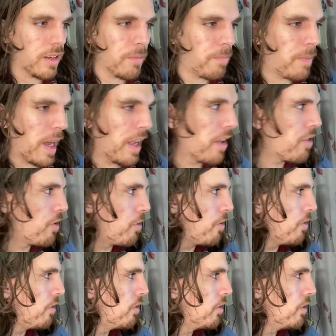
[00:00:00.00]
by
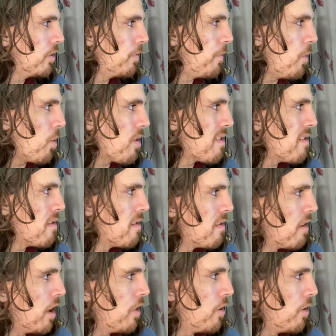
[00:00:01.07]
other
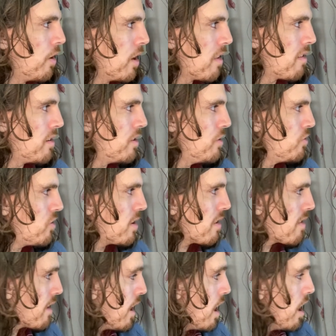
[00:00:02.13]
forces, other
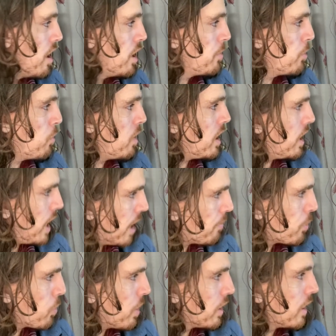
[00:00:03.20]
institutions. Number one,
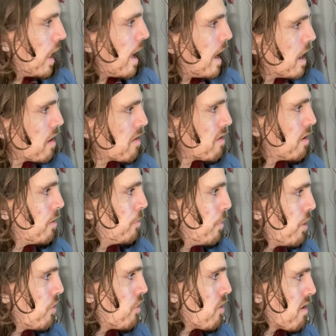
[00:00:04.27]
everyone lies.
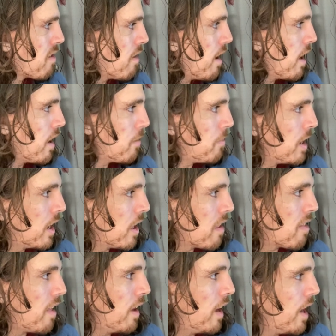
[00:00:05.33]
Murderers lie
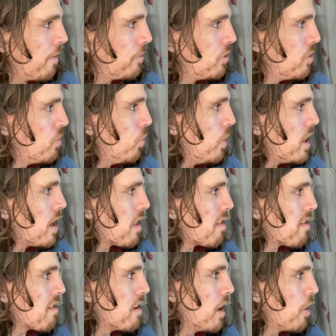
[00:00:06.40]
because they have to.
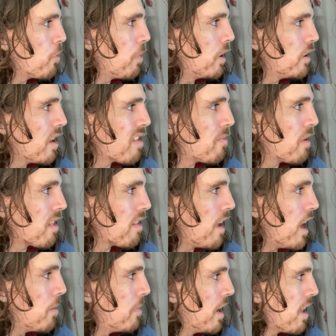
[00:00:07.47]
Witnesses and other participants
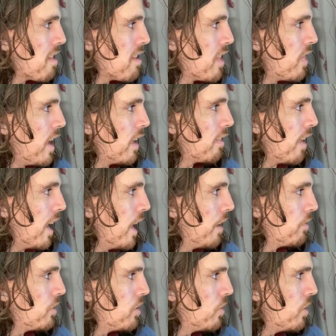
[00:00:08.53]
lie because they think they
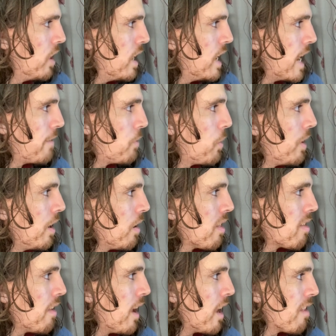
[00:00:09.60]
have to. Everyone
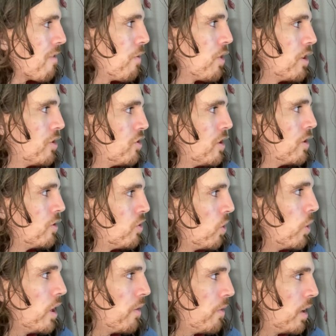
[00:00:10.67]
else lies for the sheer
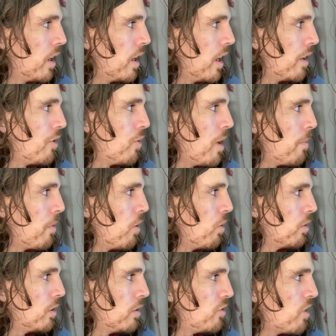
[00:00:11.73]
joy of it and to
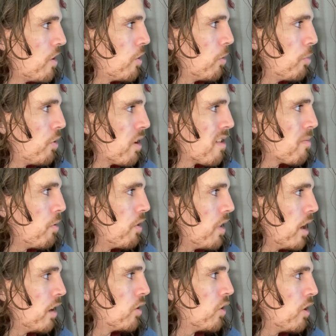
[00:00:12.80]
uphold a general principle
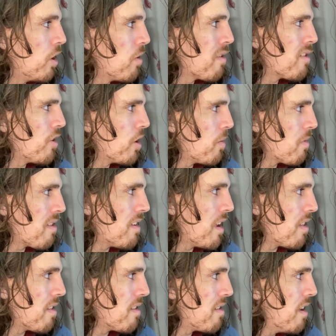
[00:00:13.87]
that under no
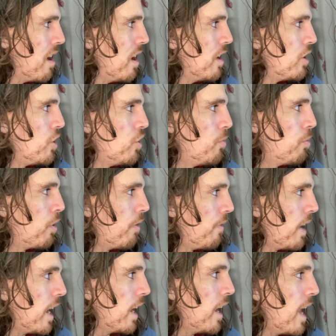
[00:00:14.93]
circumstances do you
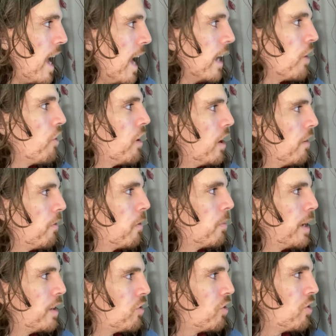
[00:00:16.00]
provide accurate
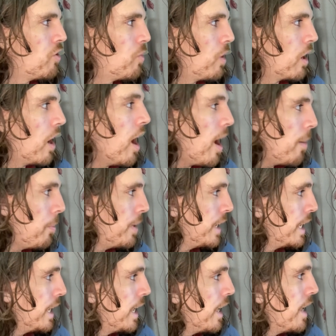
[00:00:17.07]
information to a cop.
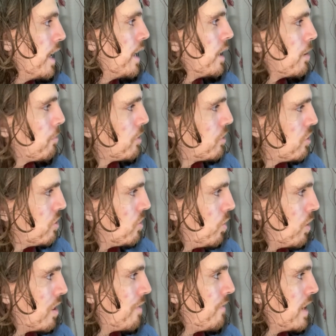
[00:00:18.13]
Number two,
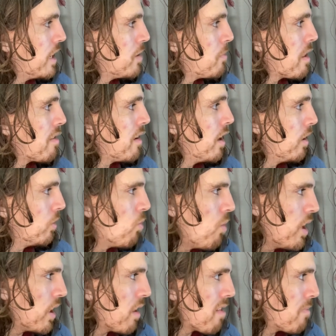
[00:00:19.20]
the victim is killed
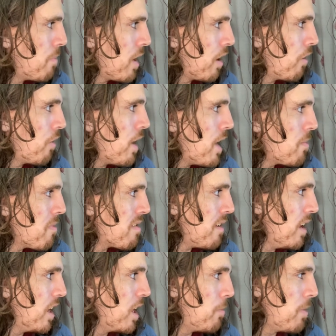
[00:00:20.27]
once, but a crime
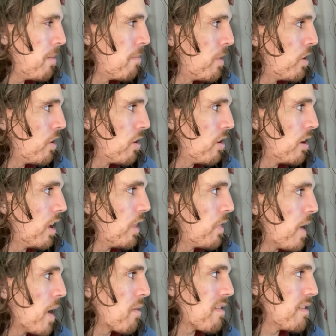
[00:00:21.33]
scene can be murdered
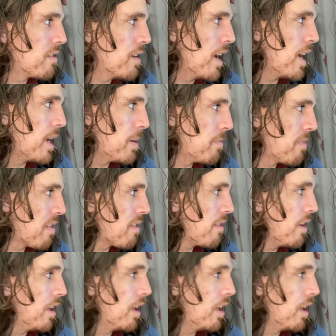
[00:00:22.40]
1,000 times.